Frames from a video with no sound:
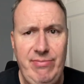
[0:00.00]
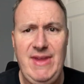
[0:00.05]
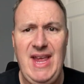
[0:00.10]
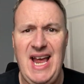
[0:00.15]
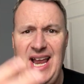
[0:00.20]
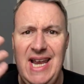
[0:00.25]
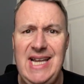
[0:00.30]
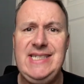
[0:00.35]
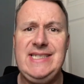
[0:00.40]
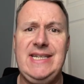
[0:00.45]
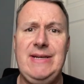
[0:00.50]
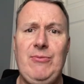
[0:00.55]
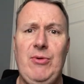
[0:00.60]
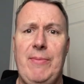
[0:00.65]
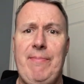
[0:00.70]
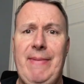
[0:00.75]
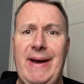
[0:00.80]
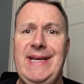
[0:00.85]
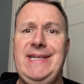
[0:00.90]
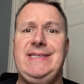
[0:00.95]
Let's see
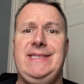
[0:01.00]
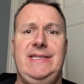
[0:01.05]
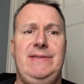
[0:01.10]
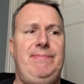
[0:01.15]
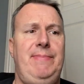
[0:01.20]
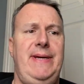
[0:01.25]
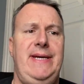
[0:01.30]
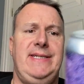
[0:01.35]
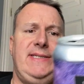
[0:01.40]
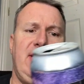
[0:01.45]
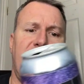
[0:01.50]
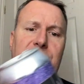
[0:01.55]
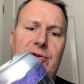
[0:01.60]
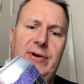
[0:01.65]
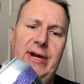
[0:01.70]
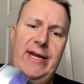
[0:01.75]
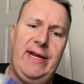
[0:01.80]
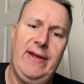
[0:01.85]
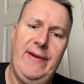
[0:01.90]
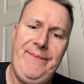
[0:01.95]
what makes this beer so
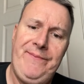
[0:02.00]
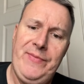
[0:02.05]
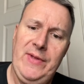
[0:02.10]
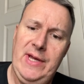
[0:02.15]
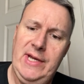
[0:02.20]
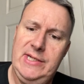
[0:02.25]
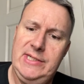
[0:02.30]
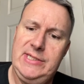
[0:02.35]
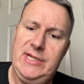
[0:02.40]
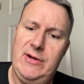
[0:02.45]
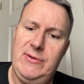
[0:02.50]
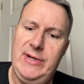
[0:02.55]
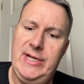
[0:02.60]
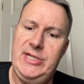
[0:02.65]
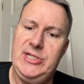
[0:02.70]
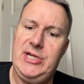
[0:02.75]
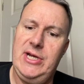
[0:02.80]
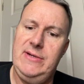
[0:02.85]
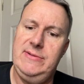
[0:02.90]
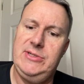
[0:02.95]
great. So, in
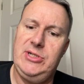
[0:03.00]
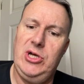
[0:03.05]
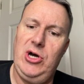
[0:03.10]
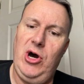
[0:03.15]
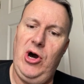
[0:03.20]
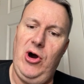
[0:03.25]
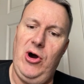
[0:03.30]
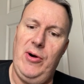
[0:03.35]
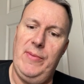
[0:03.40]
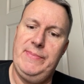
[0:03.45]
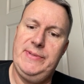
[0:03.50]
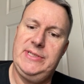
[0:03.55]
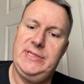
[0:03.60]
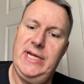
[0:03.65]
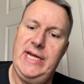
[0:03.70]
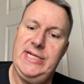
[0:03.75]
terms of the hops,